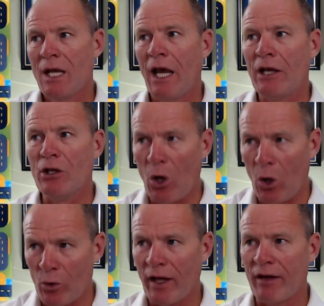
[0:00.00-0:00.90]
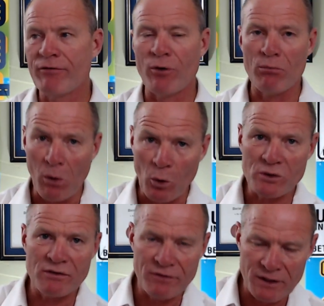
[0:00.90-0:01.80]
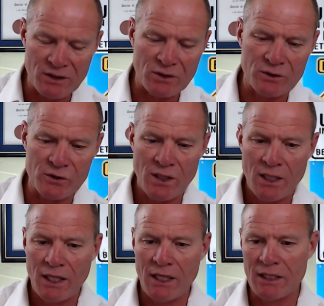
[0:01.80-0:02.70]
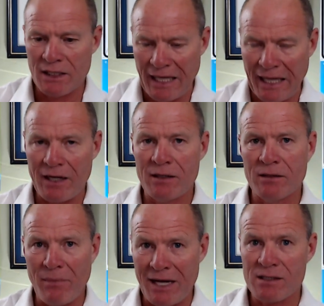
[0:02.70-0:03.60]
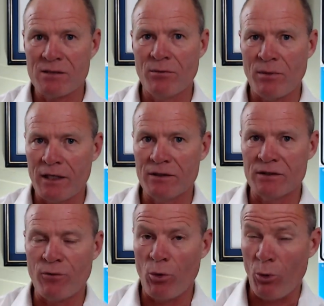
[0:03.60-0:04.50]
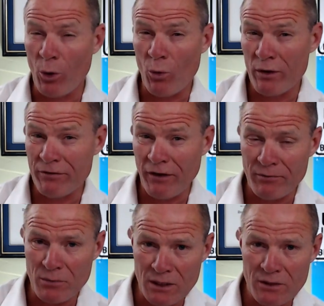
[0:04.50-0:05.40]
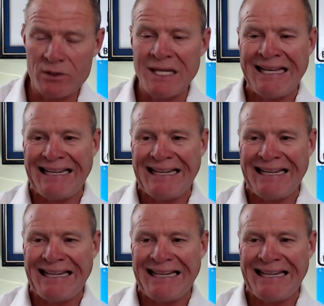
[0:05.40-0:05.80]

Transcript: And know that for most vehicles in Canada, the maximum height is 4.15 meters,